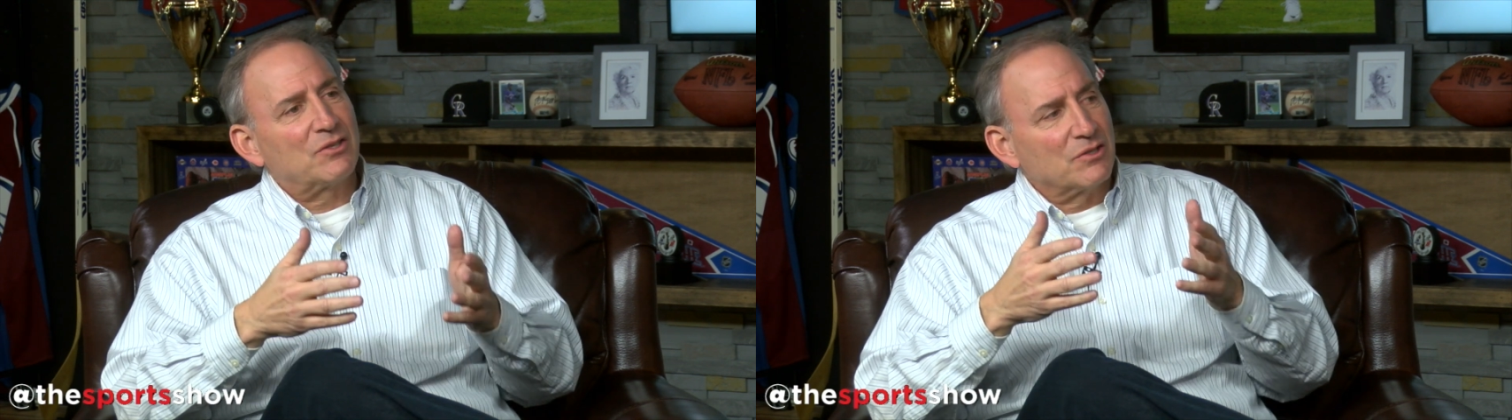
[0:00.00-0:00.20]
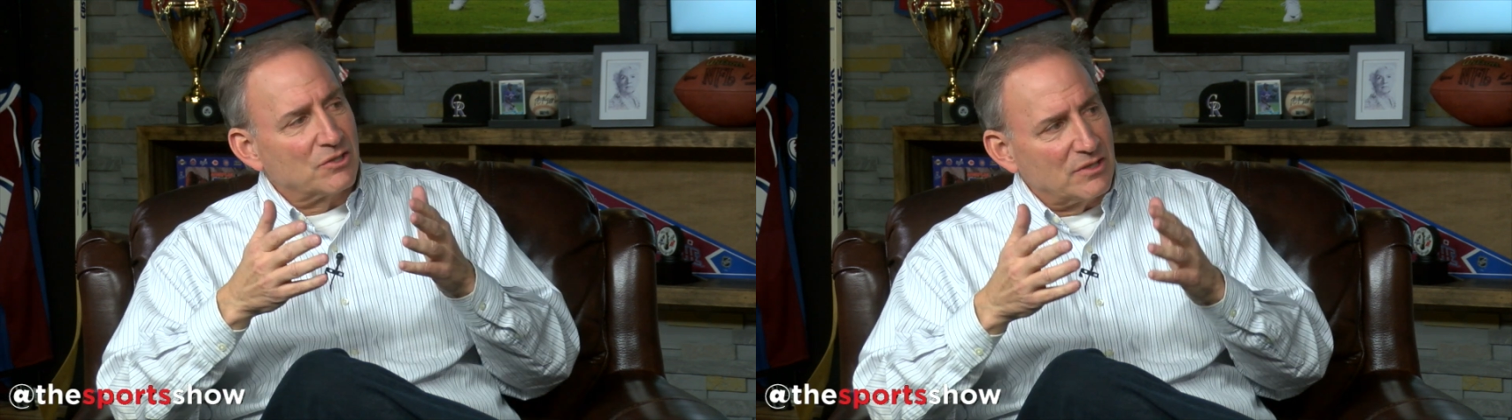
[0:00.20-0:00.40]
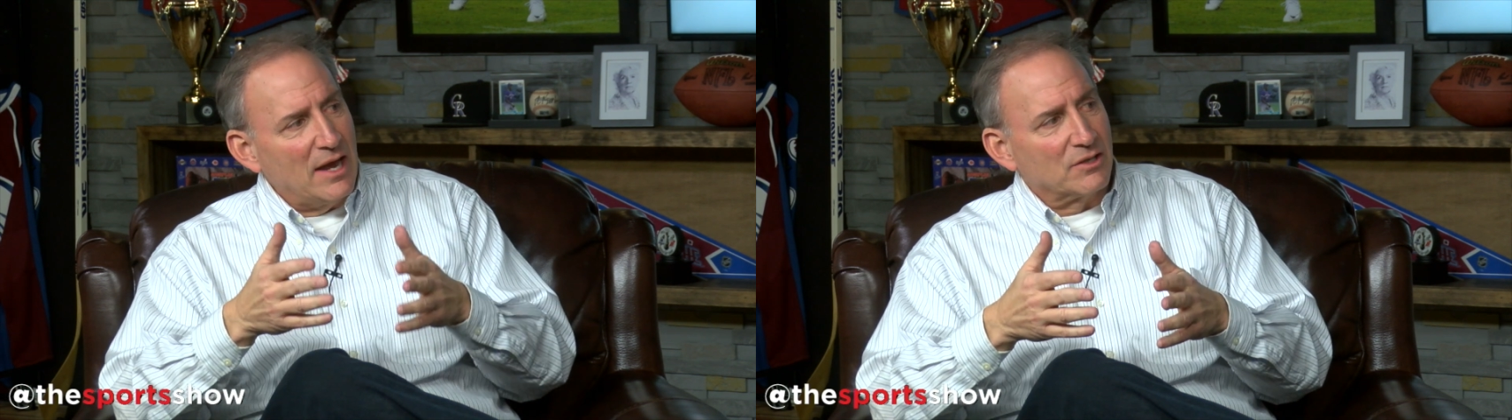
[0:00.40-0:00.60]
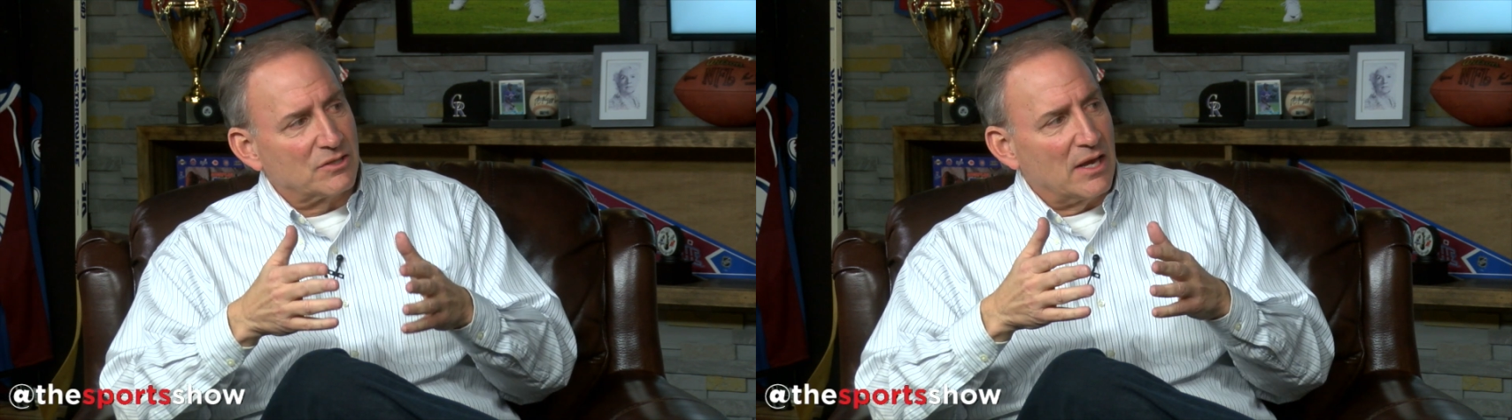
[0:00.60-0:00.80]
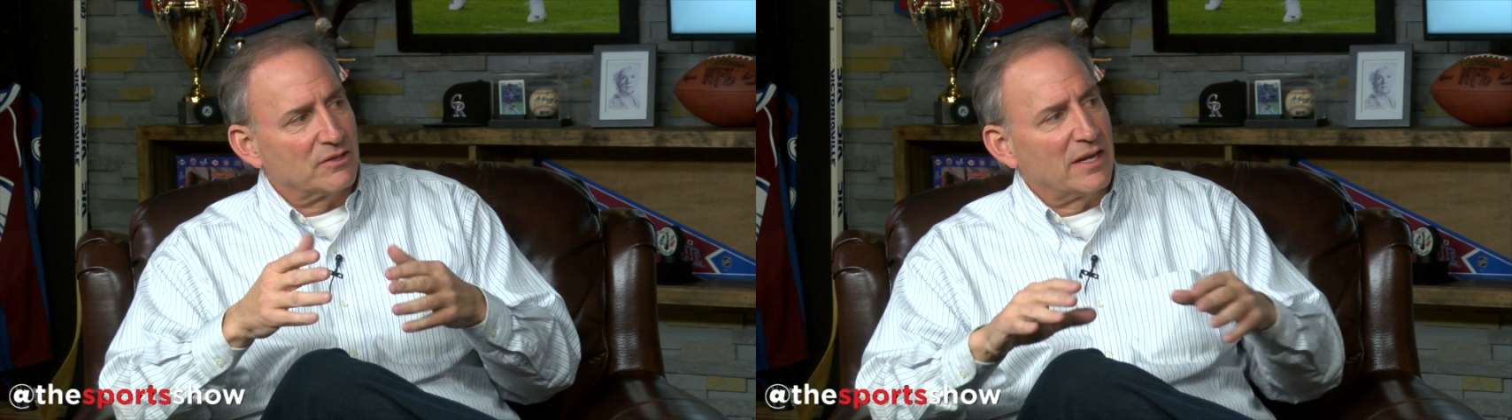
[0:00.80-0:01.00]

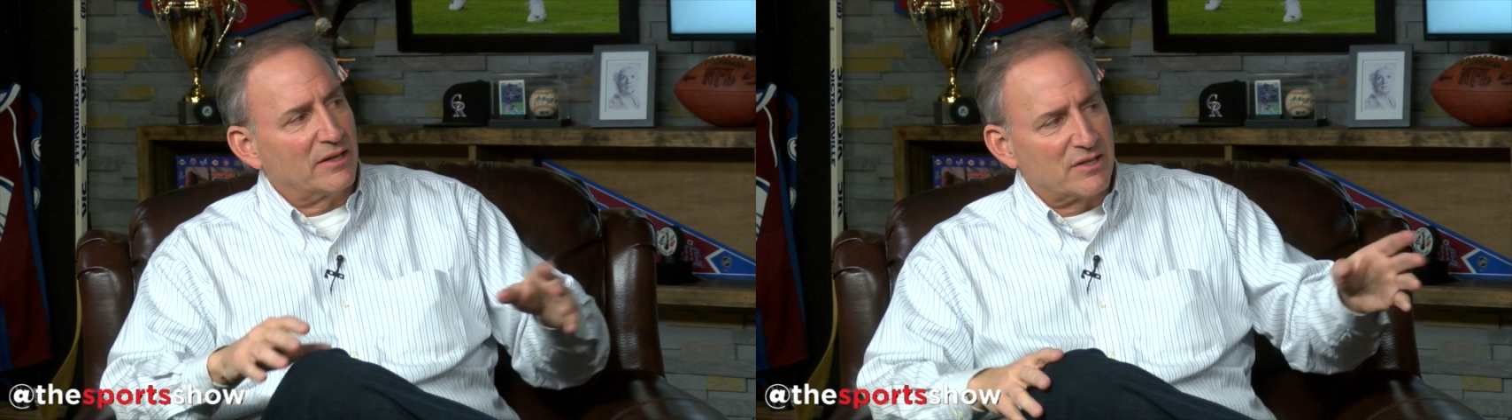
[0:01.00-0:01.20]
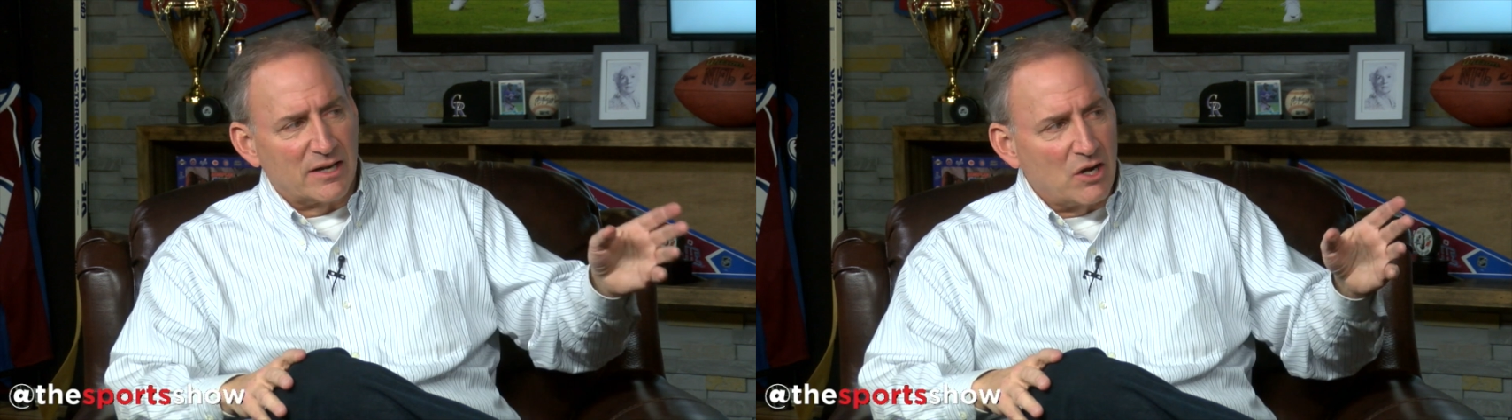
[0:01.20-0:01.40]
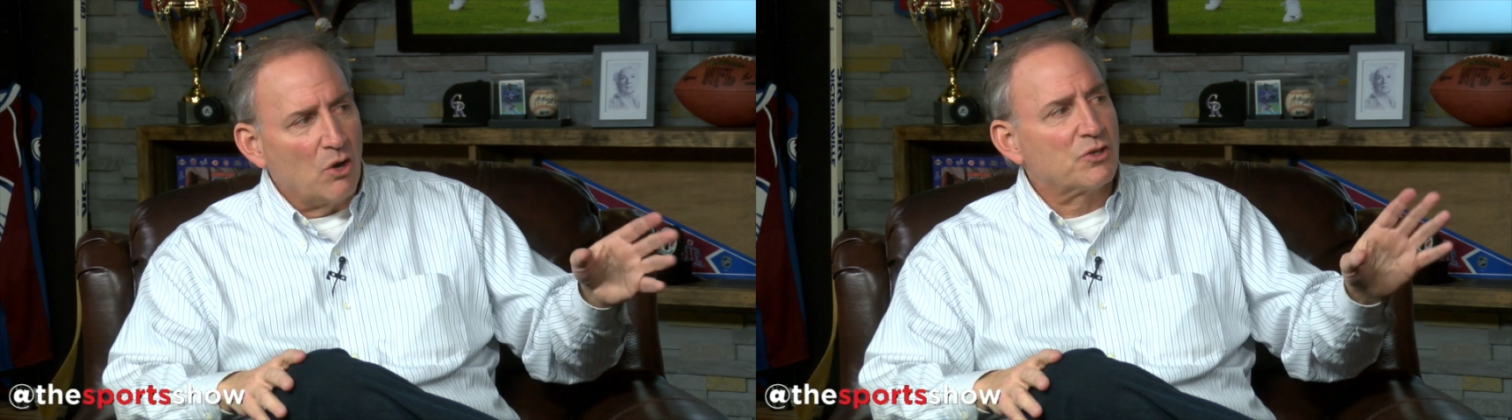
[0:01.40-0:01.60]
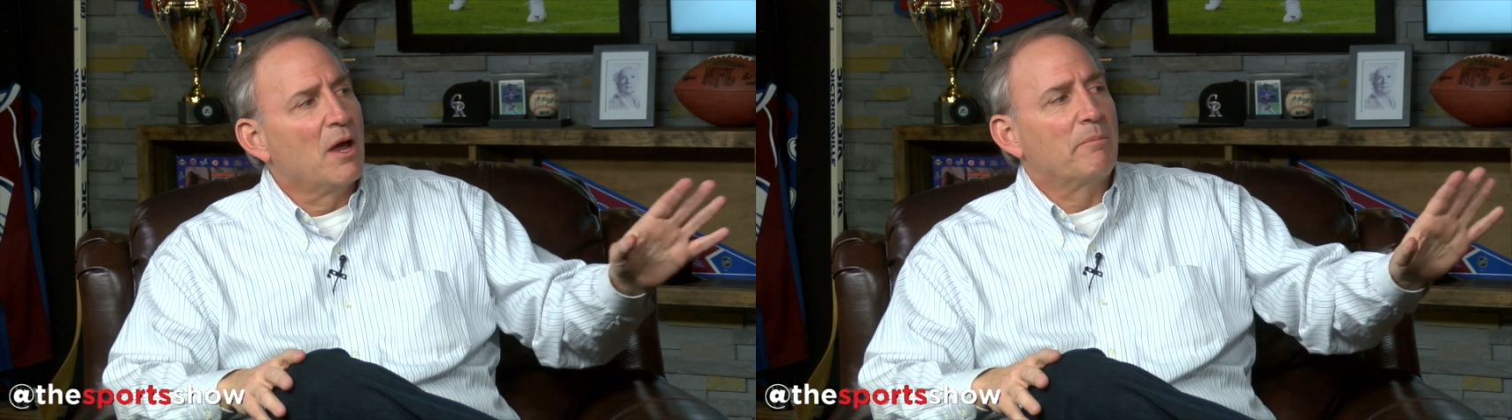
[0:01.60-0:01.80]
sense as the next head coach.